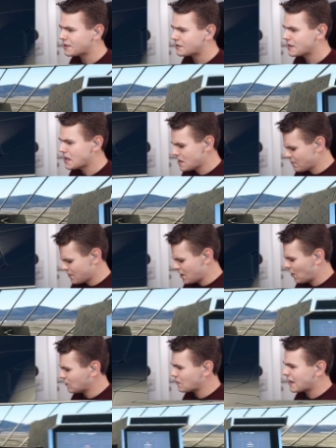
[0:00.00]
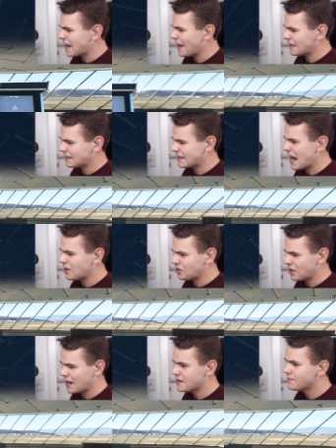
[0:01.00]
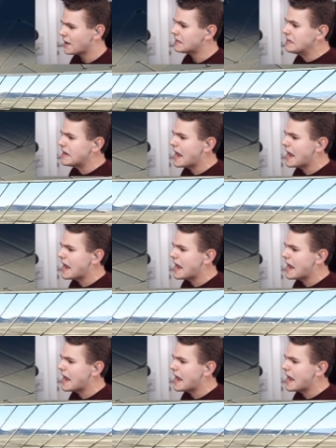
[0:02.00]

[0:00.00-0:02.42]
just, you know, looking at this kitchen. It's